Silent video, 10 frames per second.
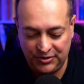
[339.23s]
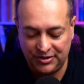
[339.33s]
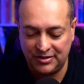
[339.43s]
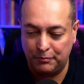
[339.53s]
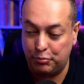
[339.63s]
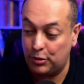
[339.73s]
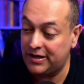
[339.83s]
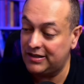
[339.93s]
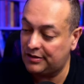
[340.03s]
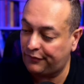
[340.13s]
which is The
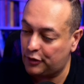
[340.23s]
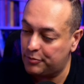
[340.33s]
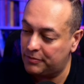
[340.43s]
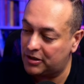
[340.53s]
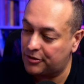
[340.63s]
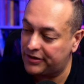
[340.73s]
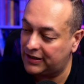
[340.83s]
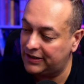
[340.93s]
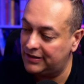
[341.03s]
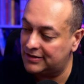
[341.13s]
Brides, if I remember
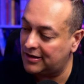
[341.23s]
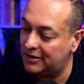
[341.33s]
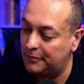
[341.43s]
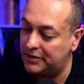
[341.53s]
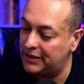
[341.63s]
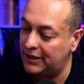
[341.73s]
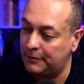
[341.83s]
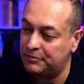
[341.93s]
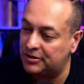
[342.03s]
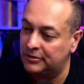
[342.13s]
correctly. It's going to be
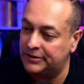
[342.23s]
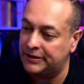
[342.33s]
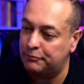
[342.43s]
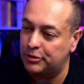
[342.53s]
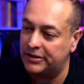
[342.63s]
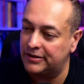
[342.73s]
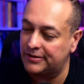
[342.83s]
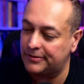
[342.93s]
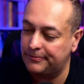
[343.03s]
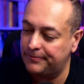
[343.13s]
absolutely
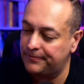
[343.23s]
brilliant.